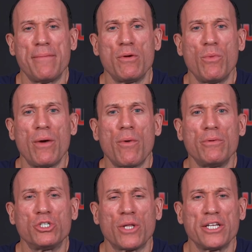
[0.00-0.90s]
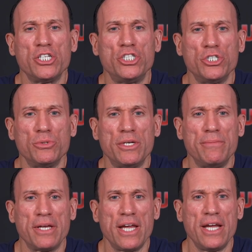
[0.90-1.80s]
I mean, where, what would you like to do in
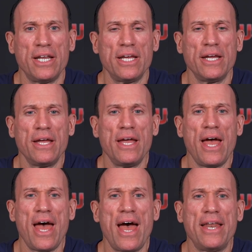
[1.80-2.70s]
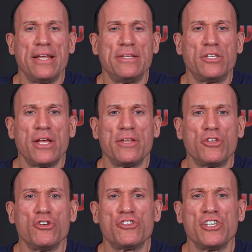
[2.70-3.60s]
bikini? And
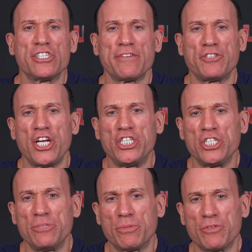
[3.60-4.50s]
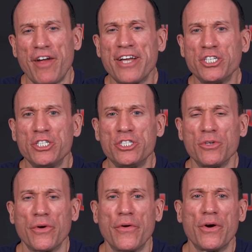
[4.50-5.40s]
do you see yourself changing professions,
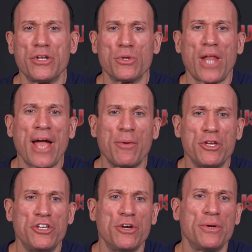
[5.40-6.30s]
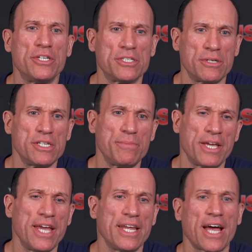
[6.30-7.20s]
or, or do you like what you do? And does, is
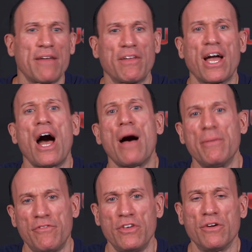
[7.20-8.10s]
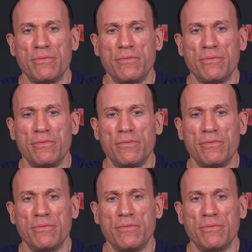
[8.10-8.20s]
bikini kind of like a hobby for you?